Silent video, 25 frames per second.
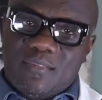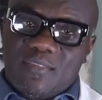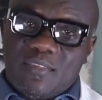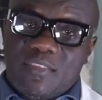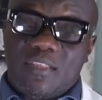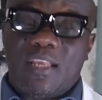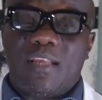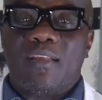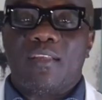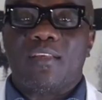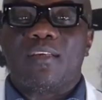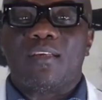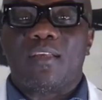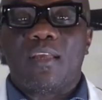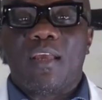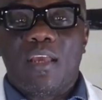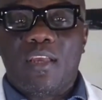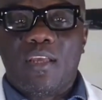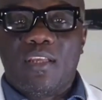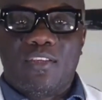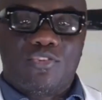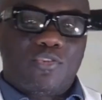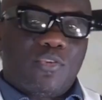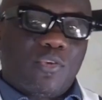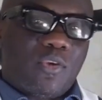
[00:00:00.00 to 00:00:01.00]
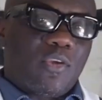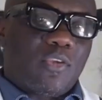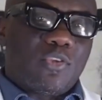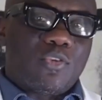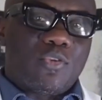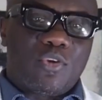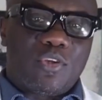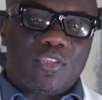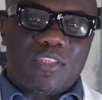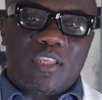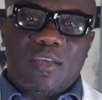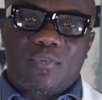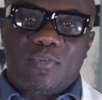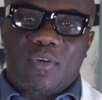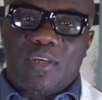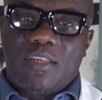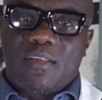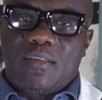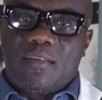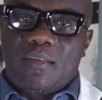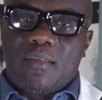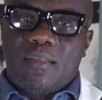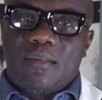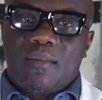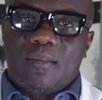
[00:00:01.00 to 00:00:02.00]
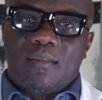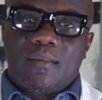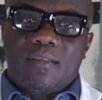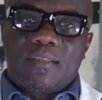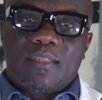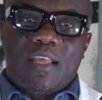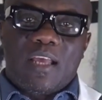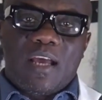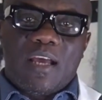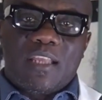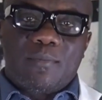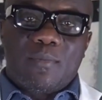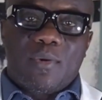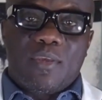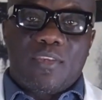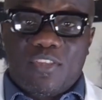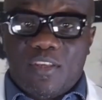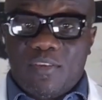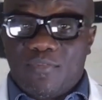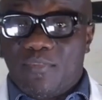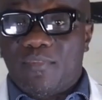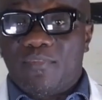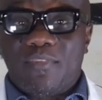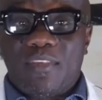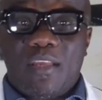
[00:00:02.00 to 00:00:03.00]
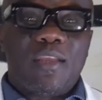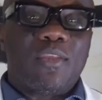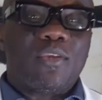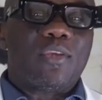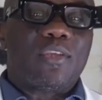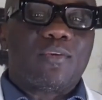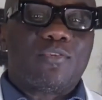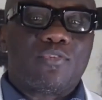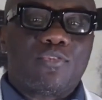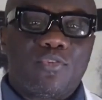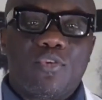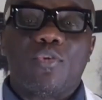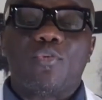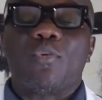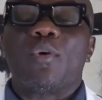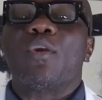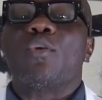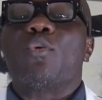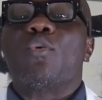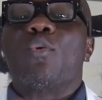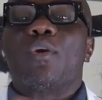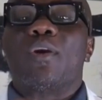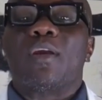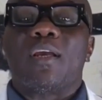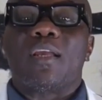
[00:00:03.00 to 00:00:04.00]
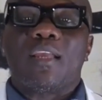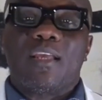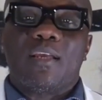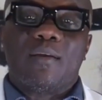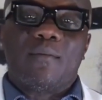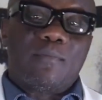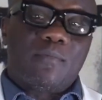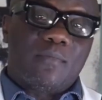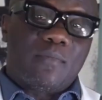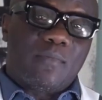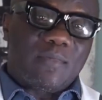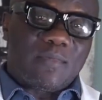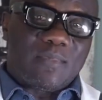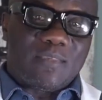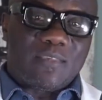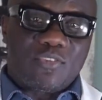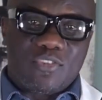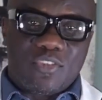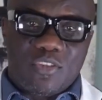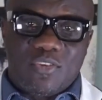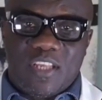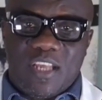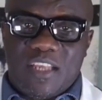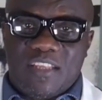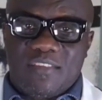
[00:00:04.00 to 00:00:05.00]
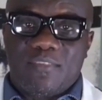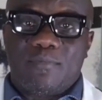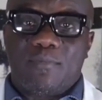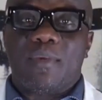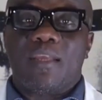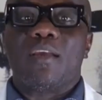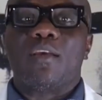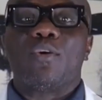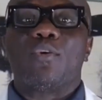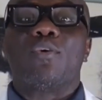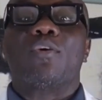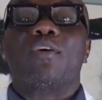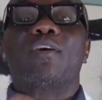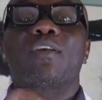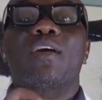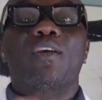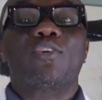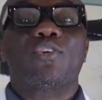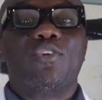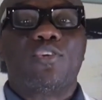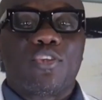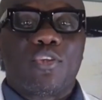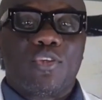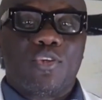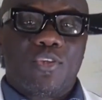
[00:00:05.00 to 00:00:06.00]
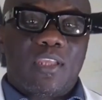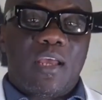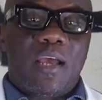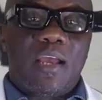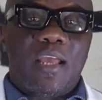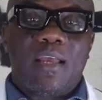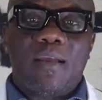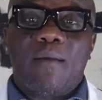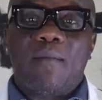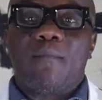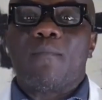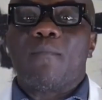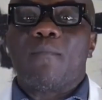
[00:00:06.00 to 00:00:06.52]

Yes, cholesterol, you heard that right. The kind most often found in the foods we enjoy eating. So guys, pay close attention to your diet.